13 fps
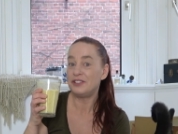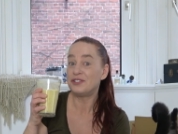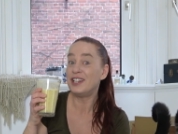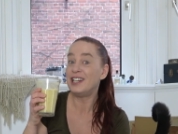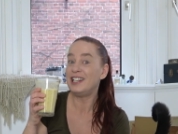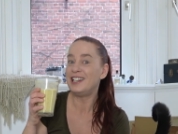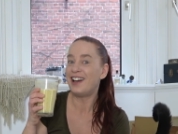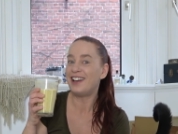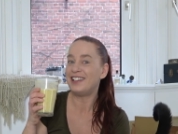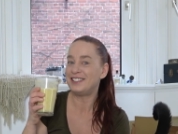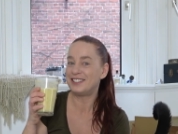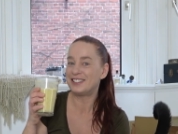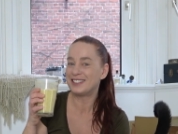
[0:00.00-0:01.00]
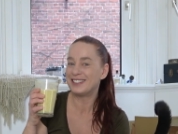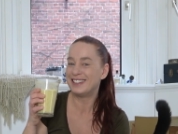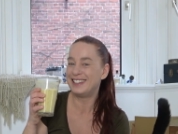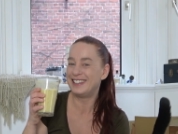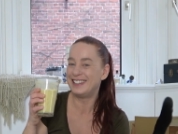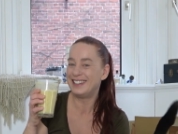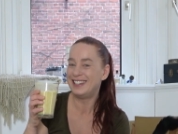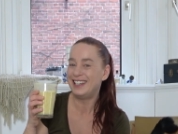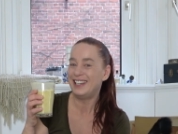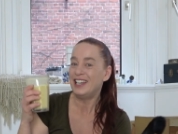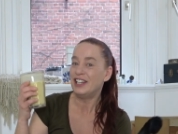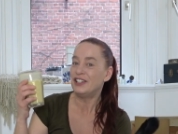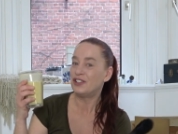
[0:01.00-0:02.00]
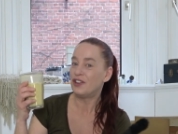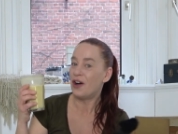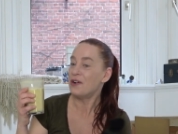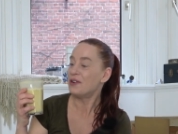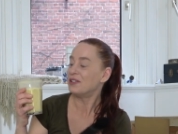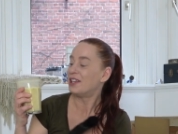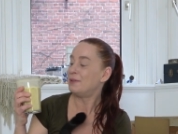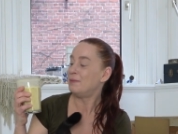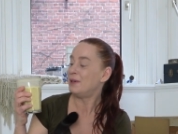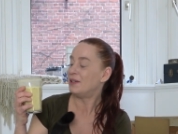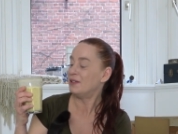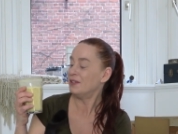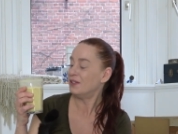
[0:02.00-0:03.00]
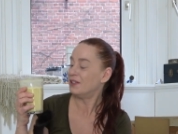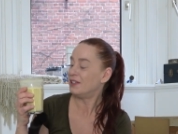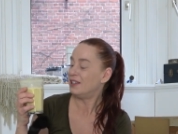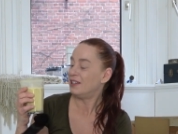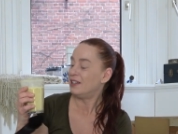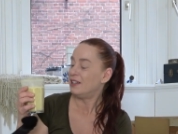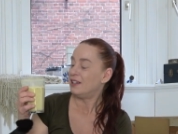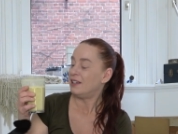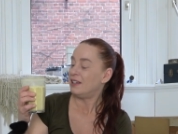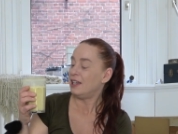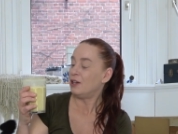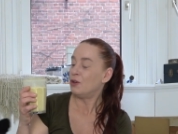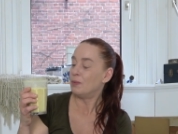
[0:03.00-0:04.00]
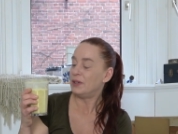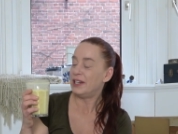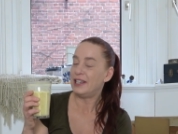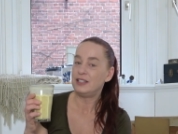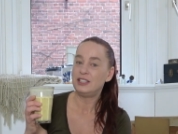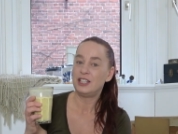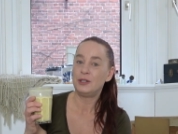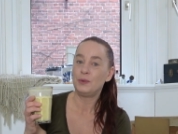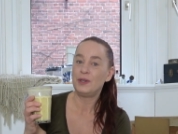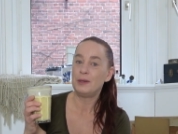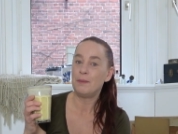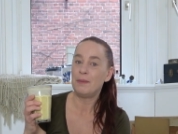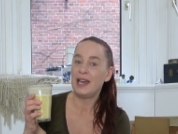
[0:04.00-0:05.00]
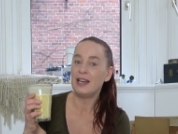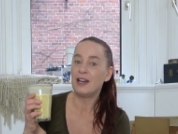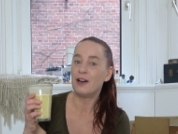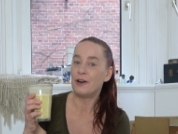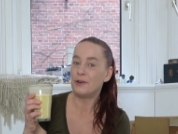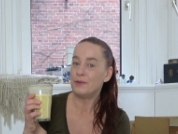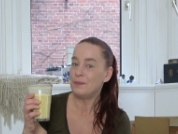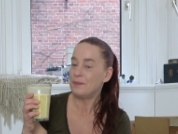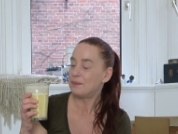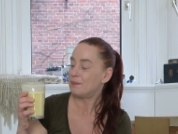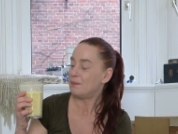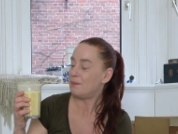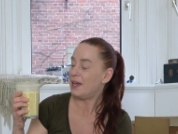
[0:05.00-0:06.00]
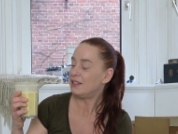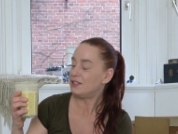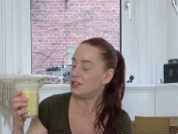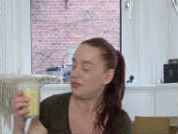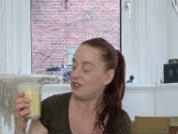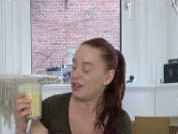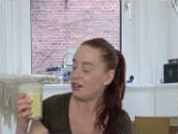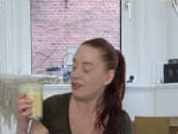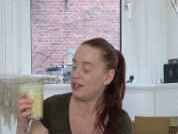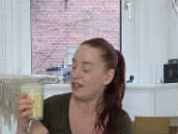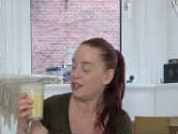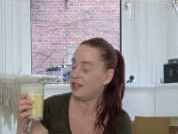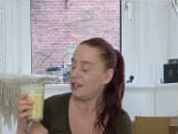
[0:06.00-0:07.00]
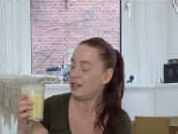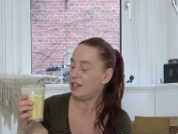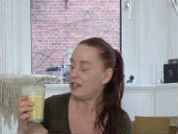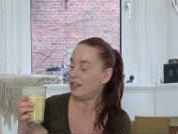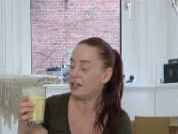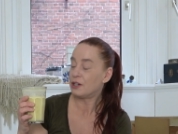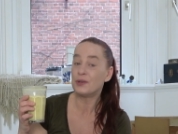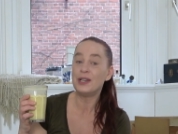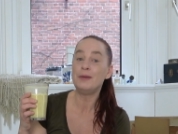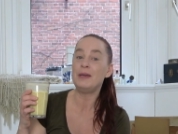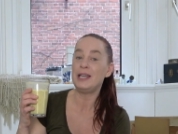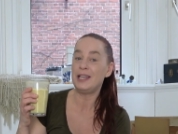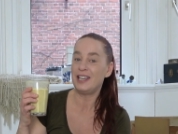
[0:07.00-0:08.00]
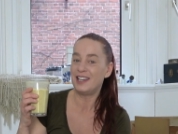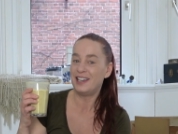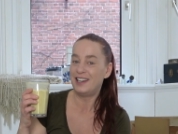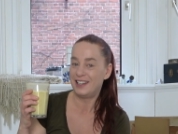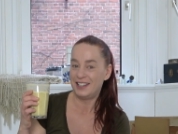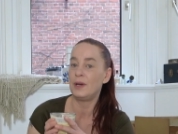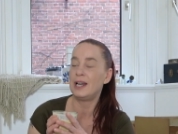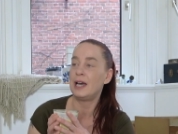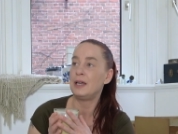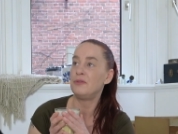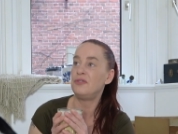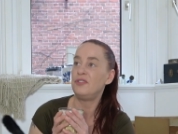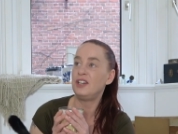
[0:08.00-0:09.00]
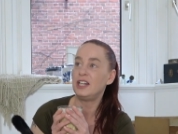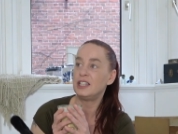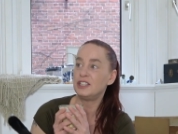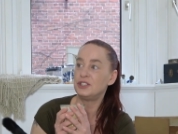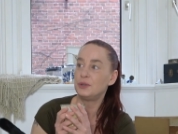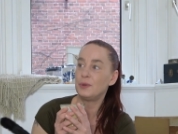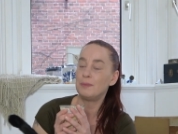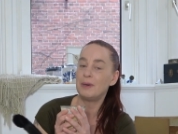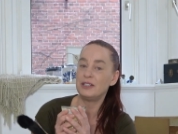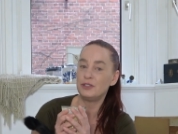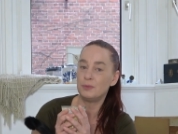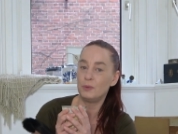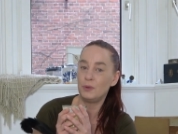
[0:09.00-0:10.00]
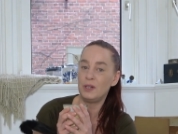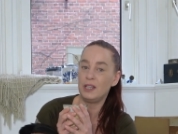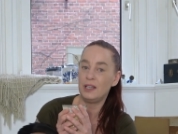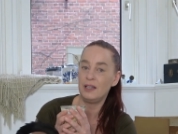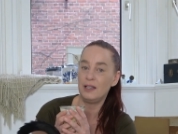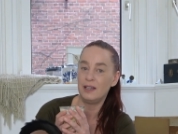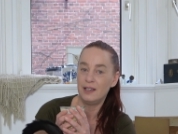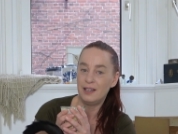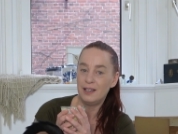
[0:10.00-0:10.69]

it's really nice. the coconut milk in combination with the mango makes it very creamy. When I am finished with my smoothie,